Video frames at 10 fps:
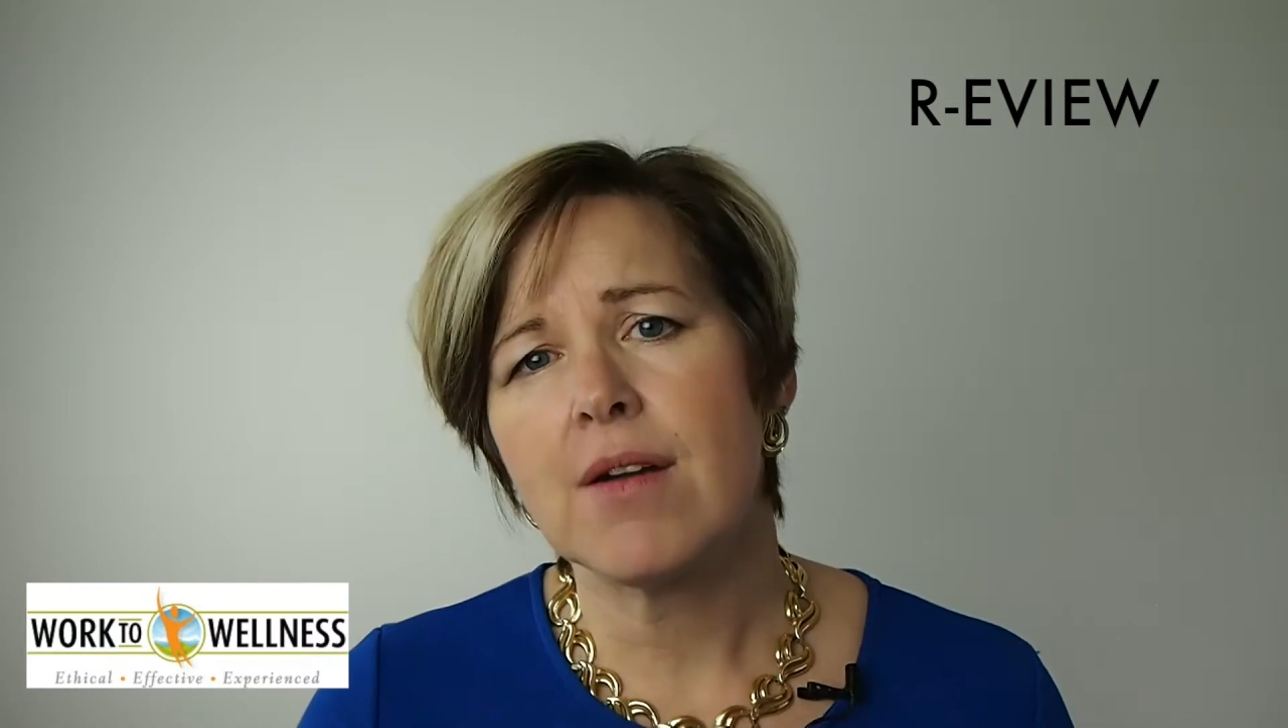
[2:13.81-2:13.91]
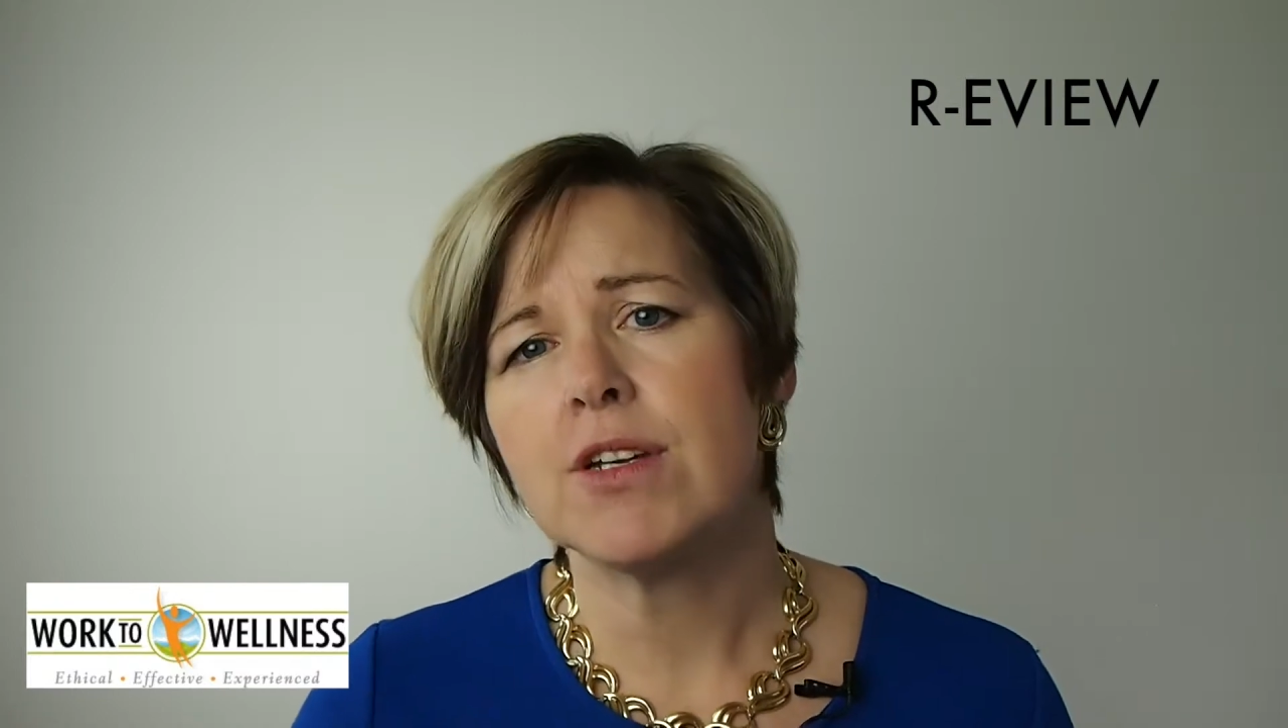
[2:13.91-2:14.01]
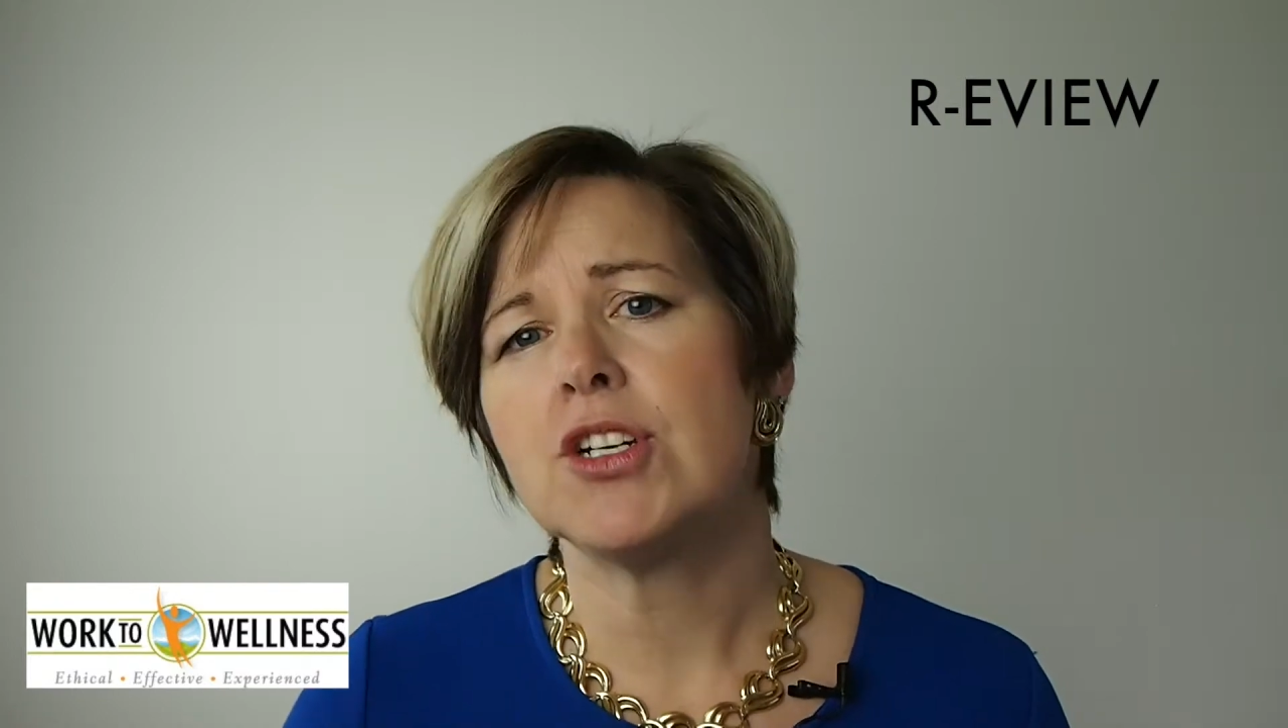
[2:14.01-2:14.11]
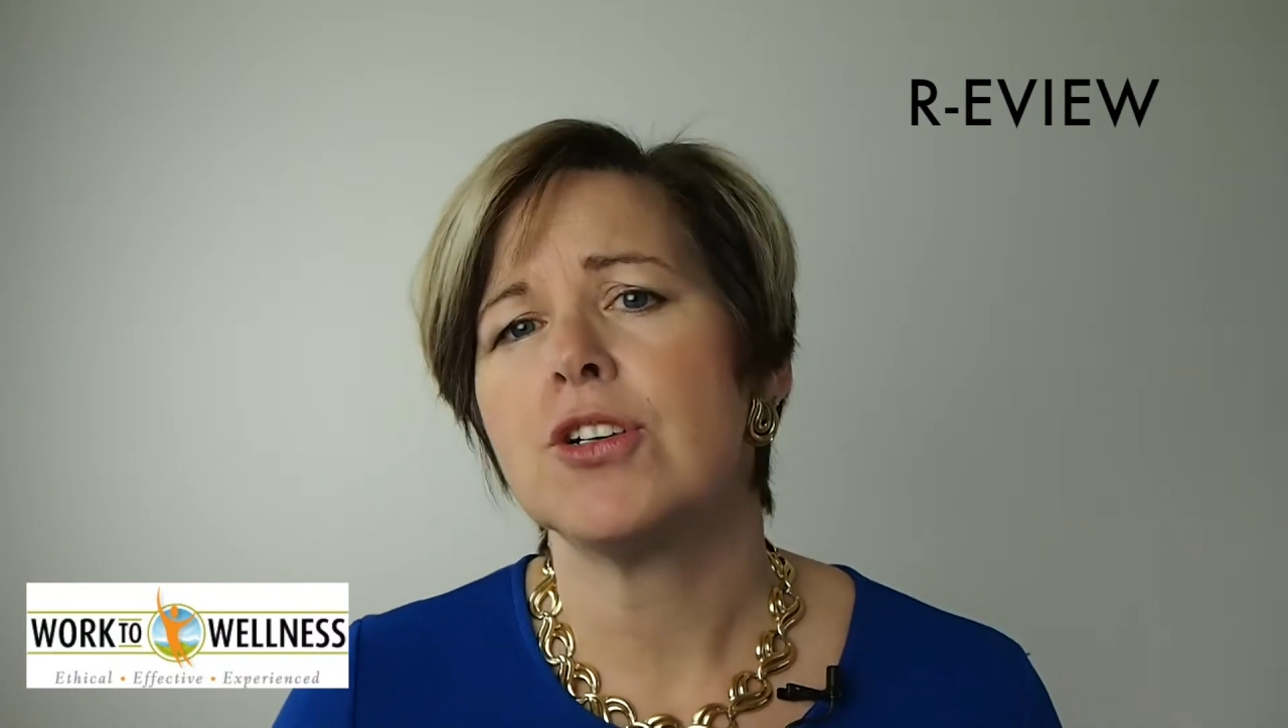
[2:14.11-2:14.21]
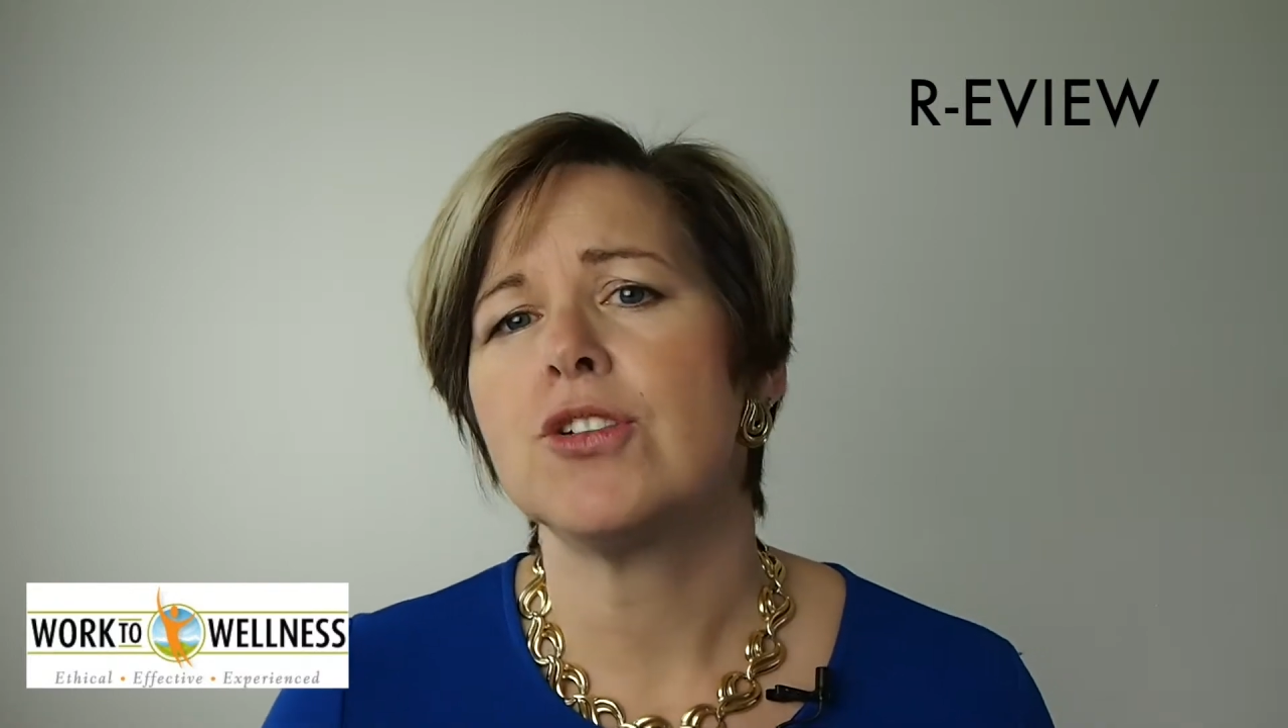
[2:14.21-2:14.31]
that
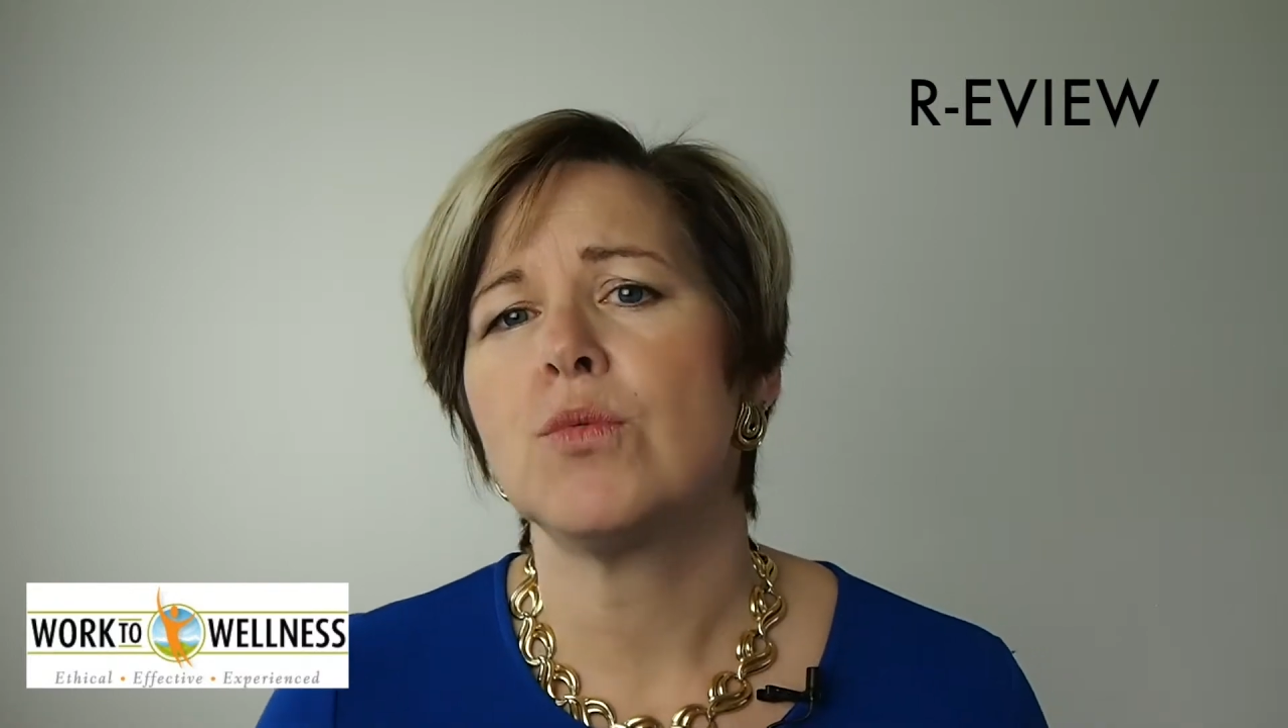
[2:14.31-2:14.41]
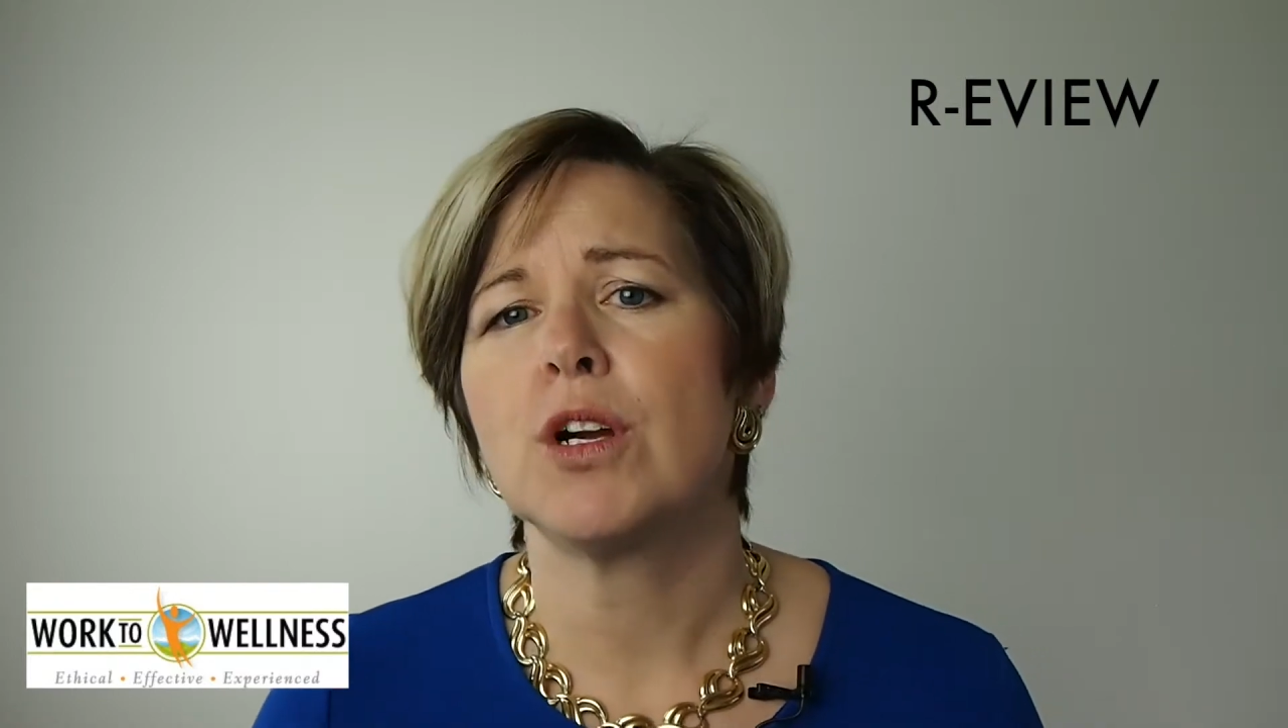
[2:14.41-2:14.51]
return to